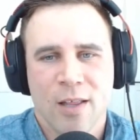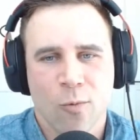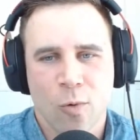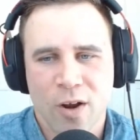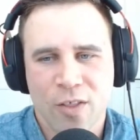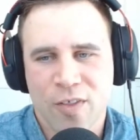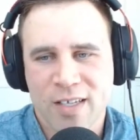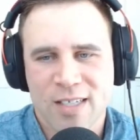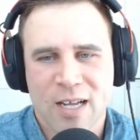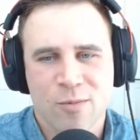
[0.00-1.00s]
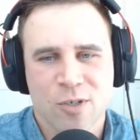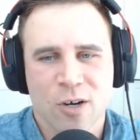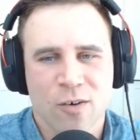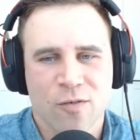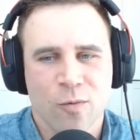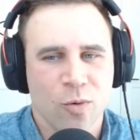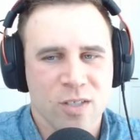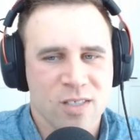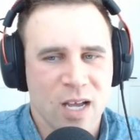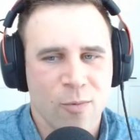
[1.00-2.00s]
one of the things that I observe with
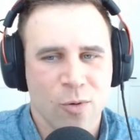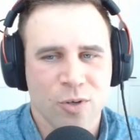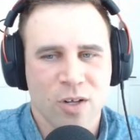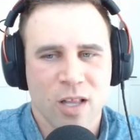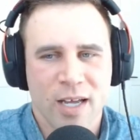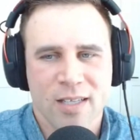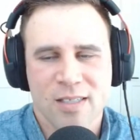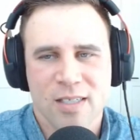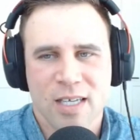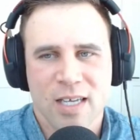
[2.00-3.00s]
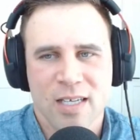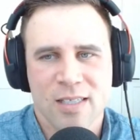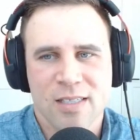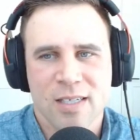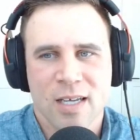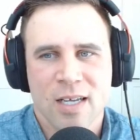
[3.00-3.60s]
some older clients is